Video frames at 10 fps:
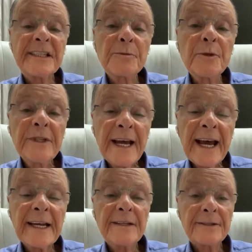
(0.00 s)
And
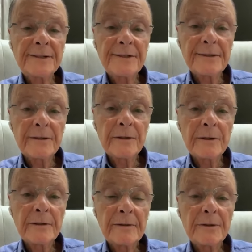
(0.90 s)
these women
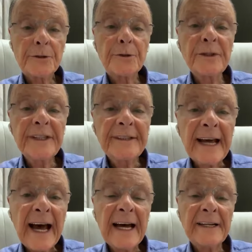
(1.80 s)
who are
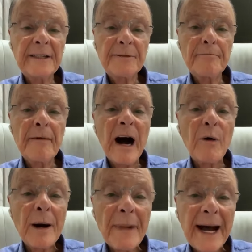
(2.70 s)
so
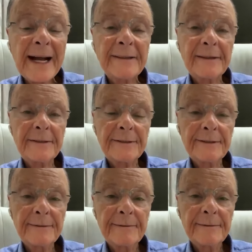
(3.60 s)
lonely,
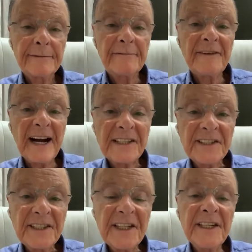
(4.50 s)
unloved,
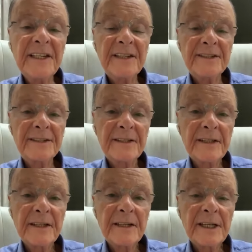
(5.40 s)
empty,
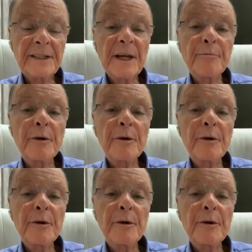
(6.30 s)
who